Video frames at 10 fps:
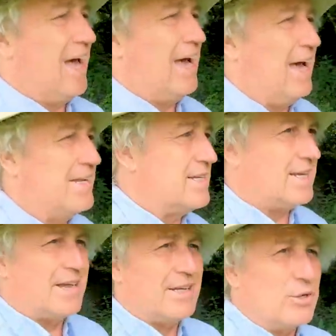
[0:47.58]
and
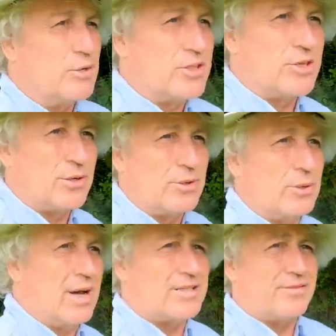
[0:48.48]
heading on
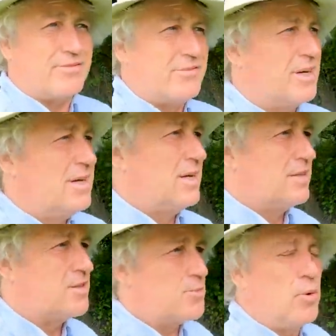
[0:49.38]
to, as of
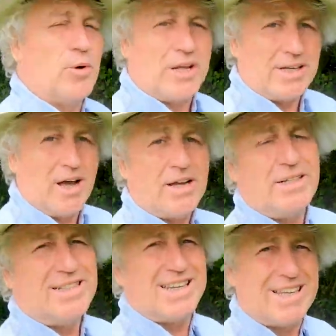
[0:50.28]
this morning,
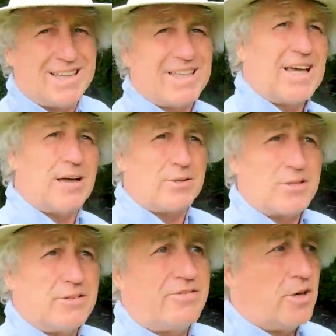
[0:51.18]

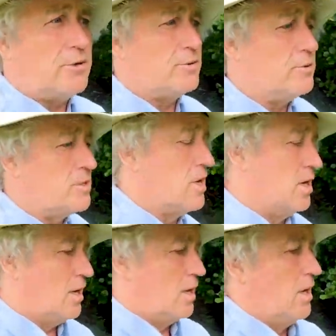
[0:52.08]
90,000 views.
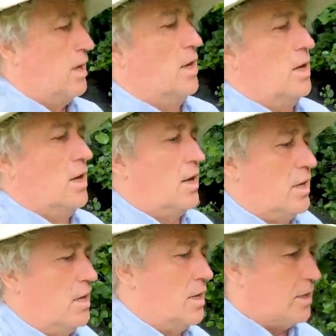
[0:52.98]

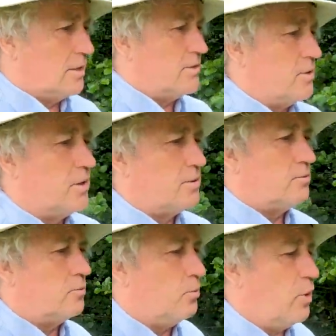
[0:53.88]
And
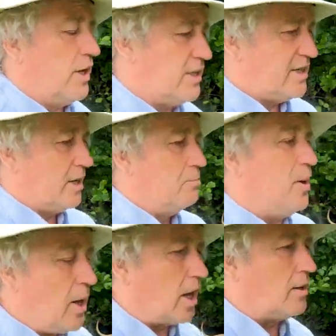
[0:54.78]
which,
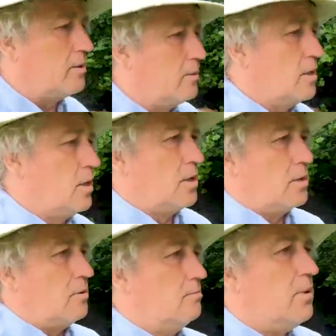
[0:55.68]
but
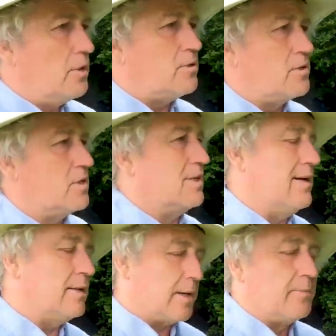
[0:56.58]
most
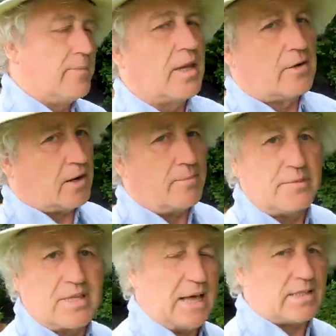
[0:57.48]

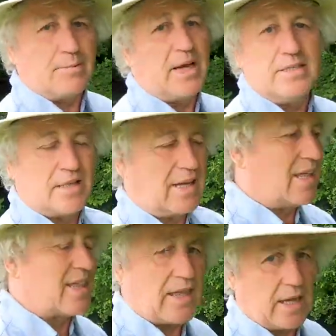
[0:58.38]
crumbs, that's amazing,
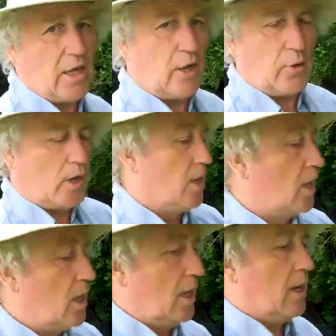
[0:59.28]
thank you.
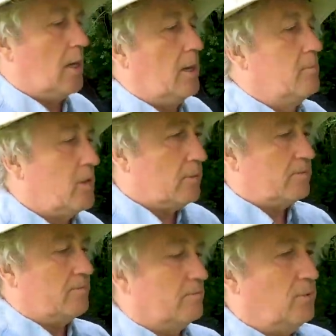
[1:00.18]
But
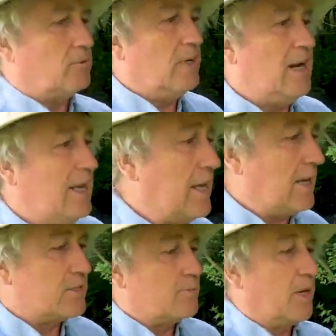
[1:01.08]
what really
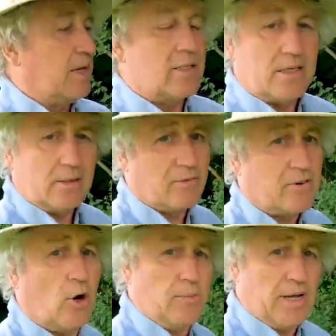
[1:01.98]
gets me is the number
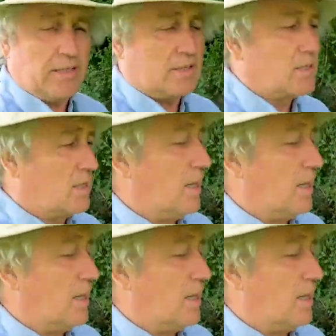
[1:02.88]
of comments